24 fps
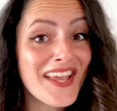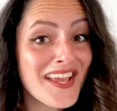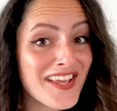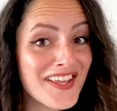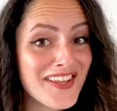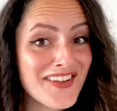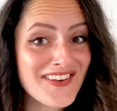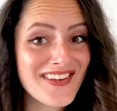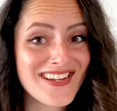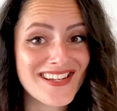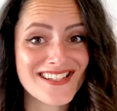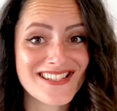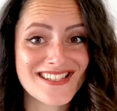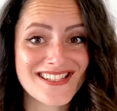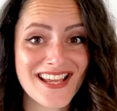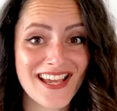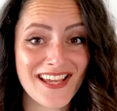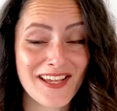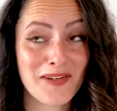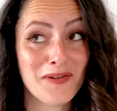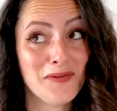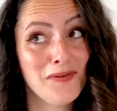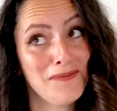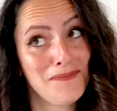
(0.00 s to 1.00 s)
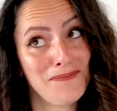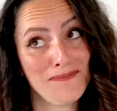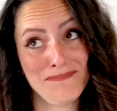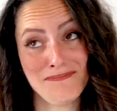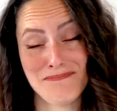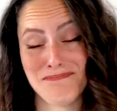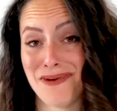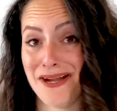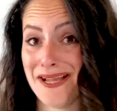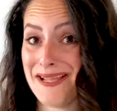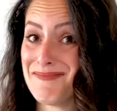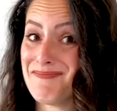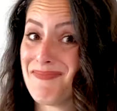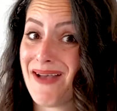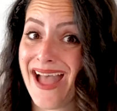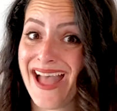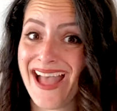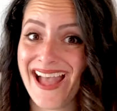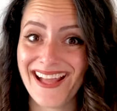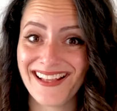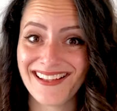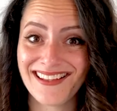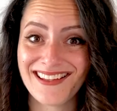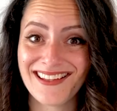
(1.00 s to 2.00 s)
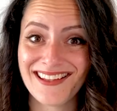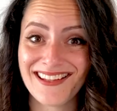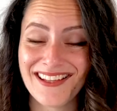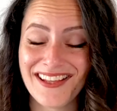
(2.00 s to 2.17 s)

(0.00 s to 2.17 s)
You can say, oops, my bad.